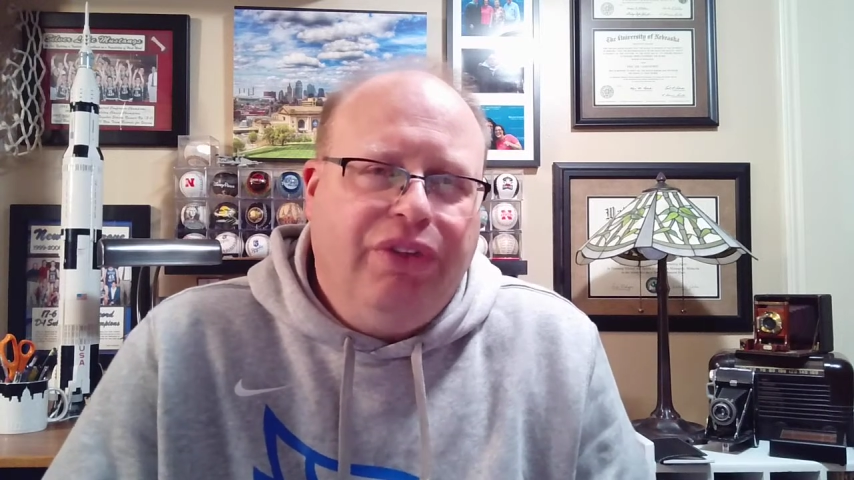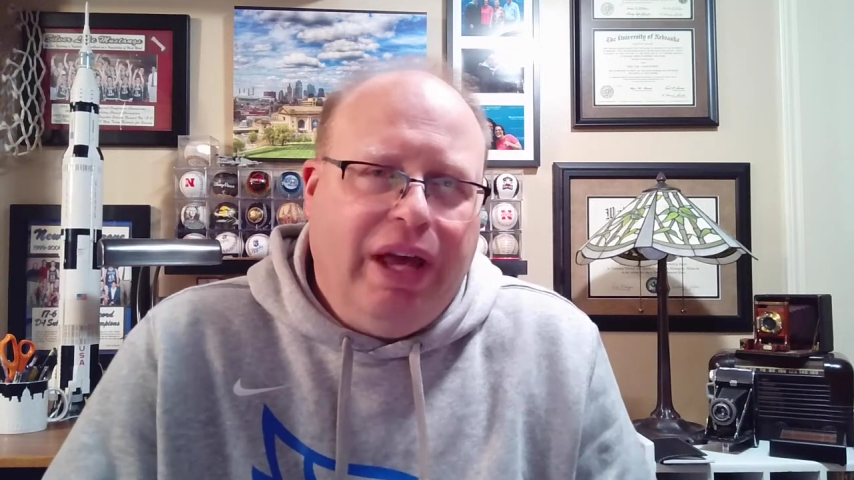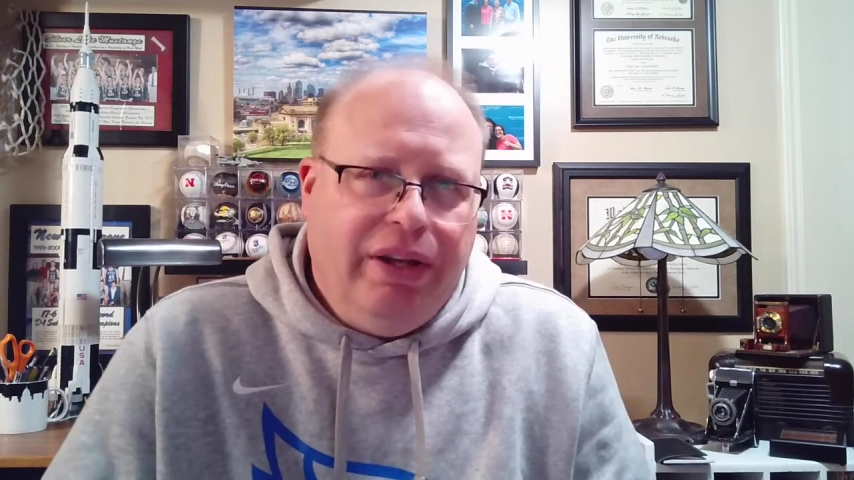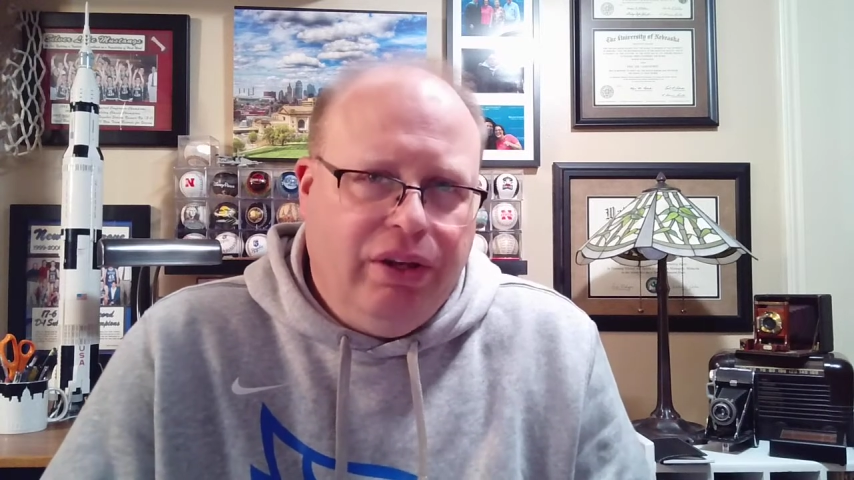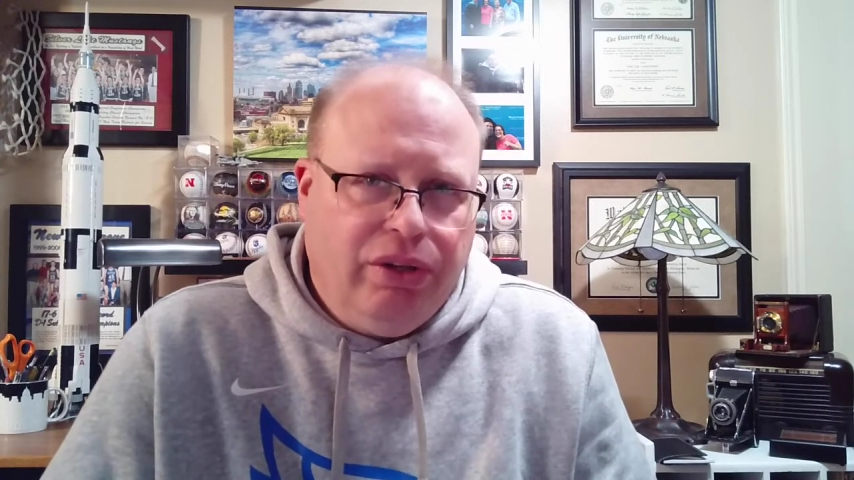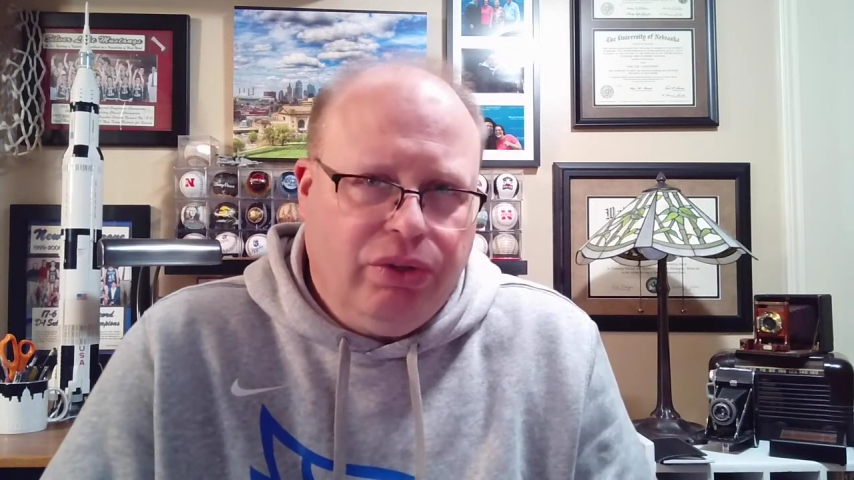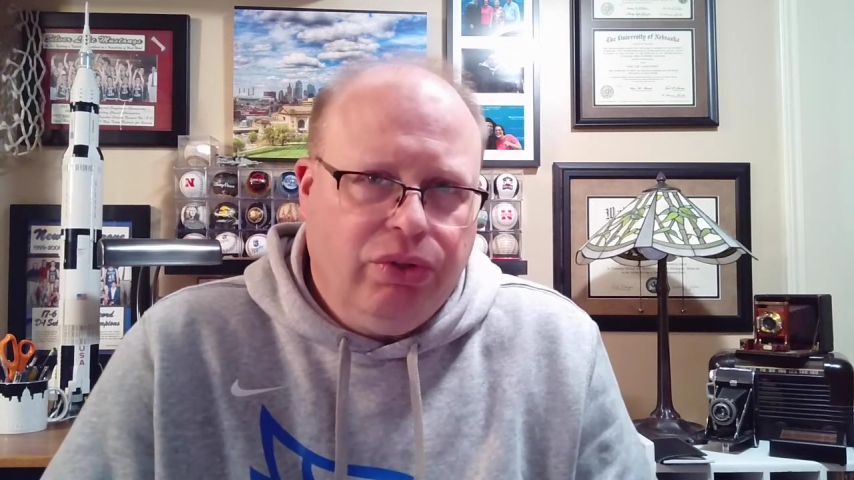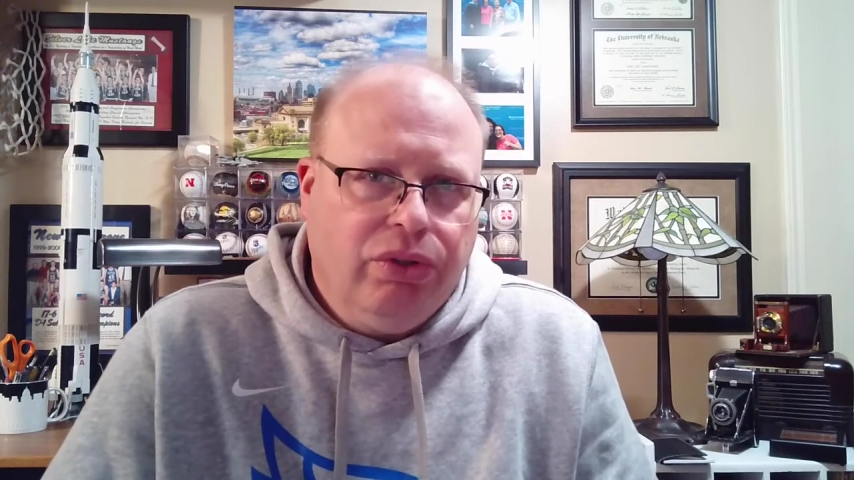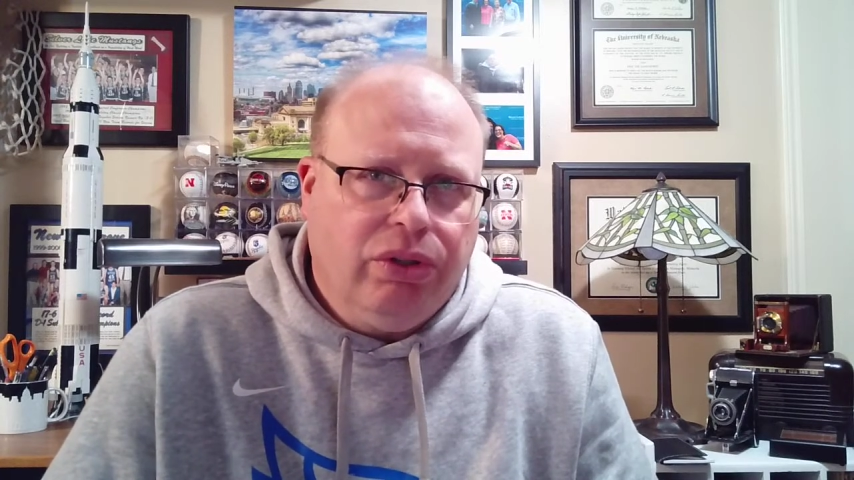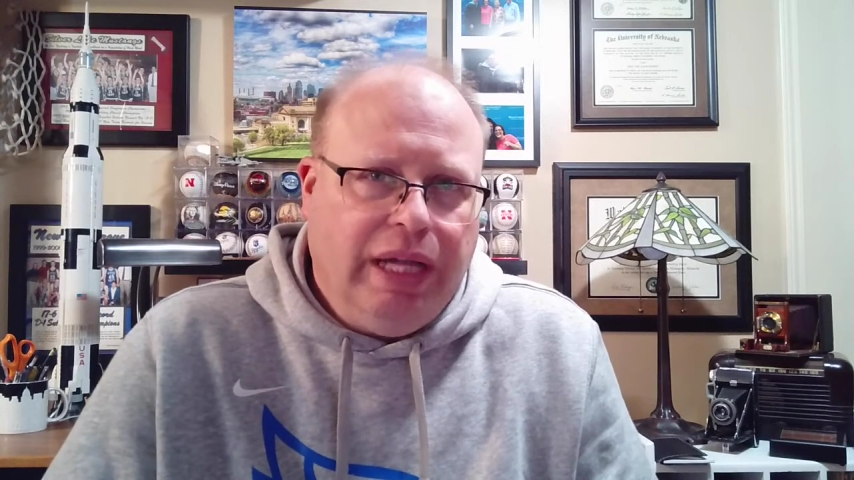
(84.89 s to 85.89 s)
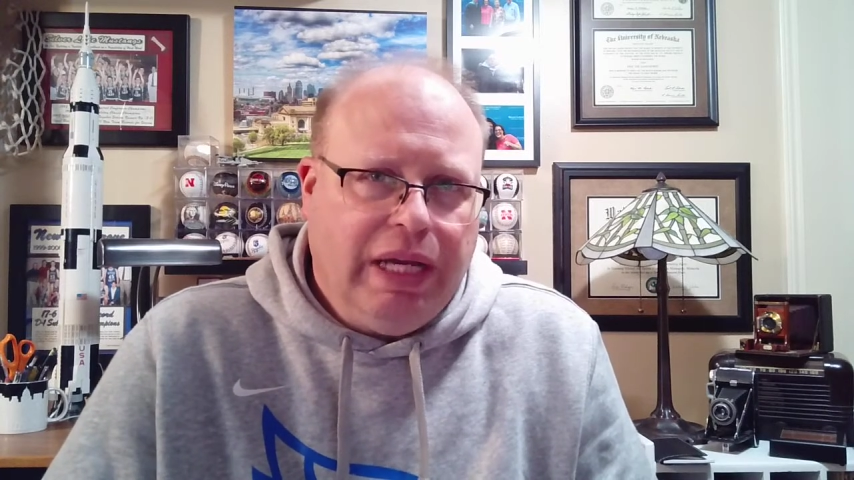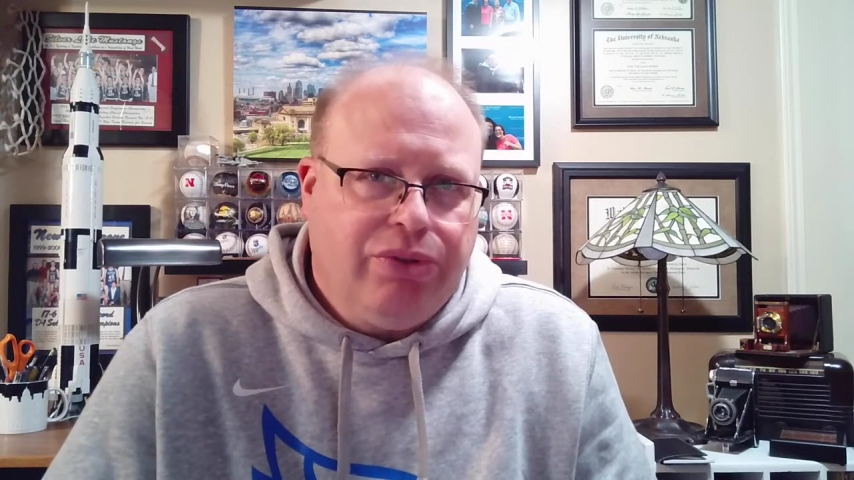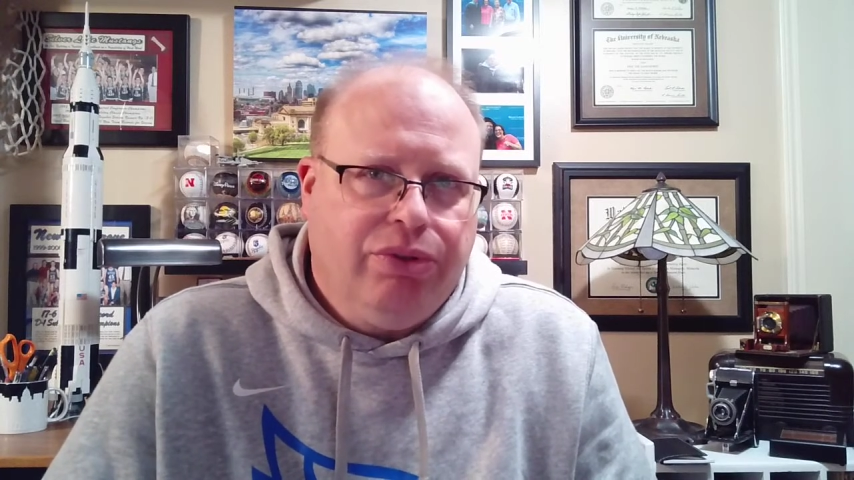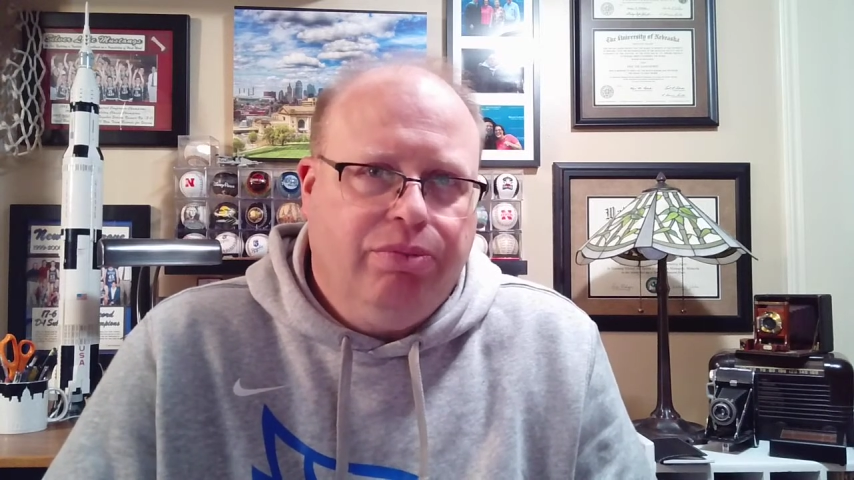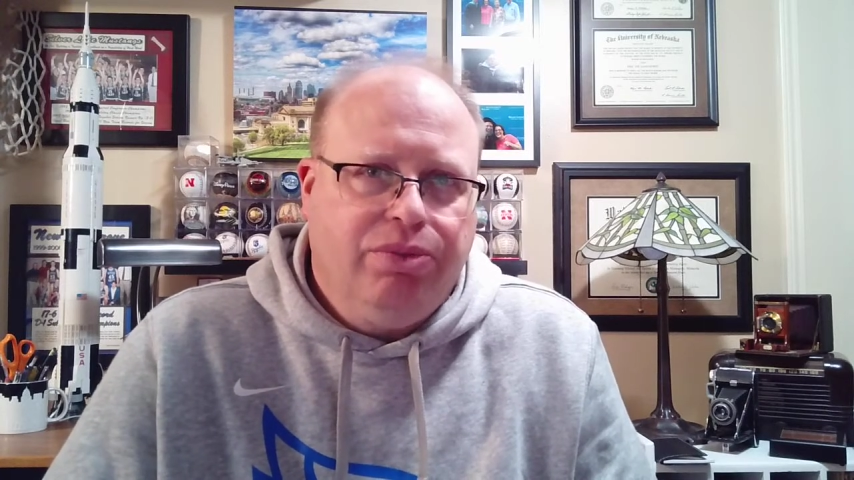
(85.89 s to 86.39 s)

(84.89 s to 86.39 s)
that in on Google Classroom.